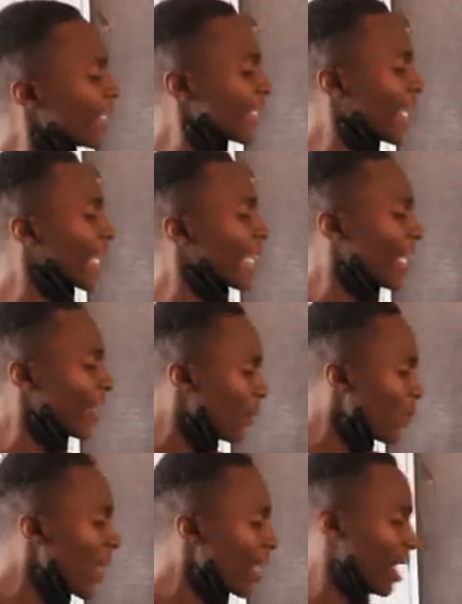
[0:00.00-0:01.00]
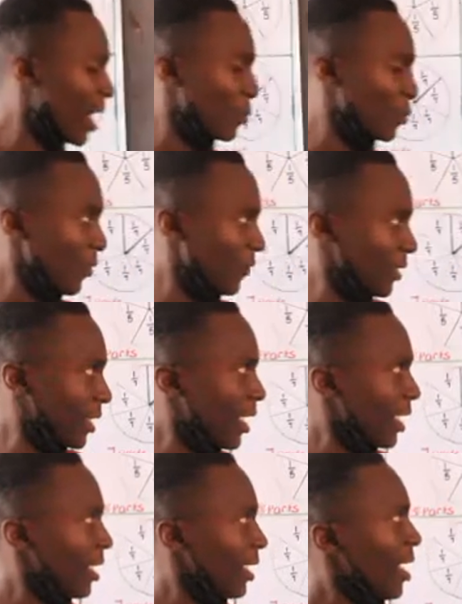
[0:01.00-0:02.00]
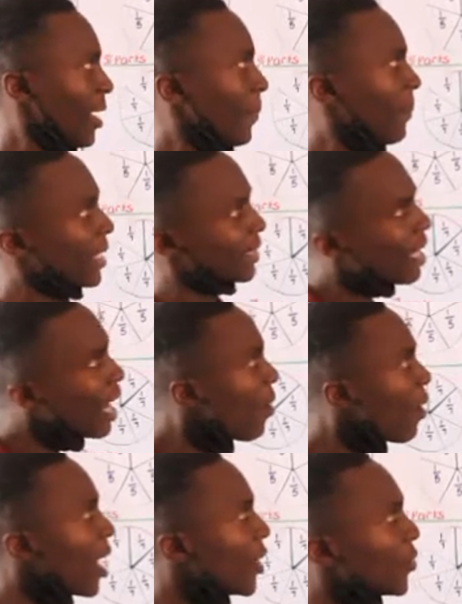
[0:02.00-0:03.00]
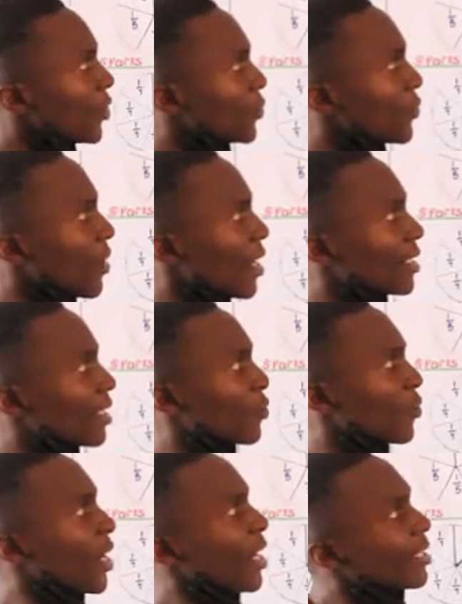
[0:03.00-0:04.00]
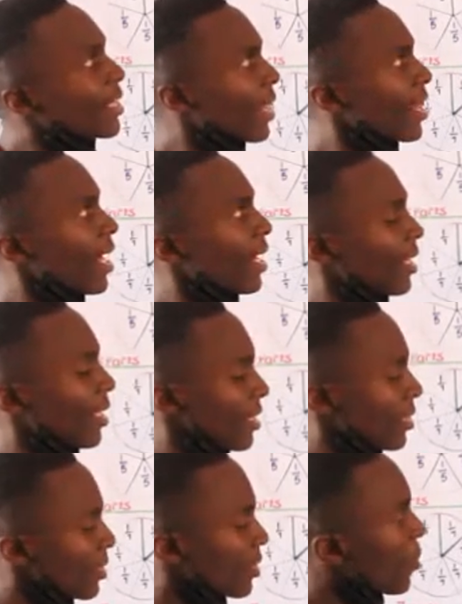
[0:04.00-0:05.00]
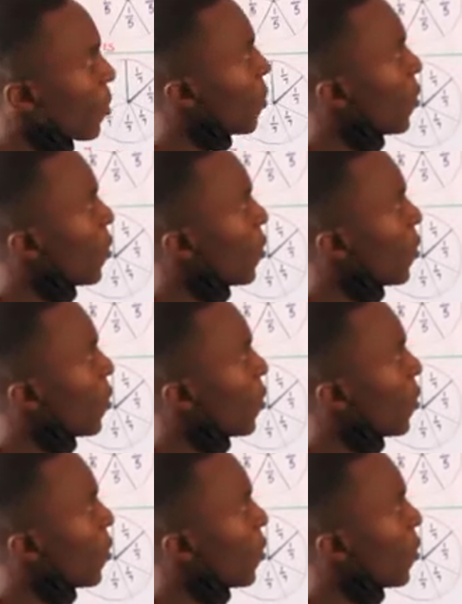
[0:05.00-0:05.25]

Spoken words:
than 1 out of 10. But how are you going to write greater than? So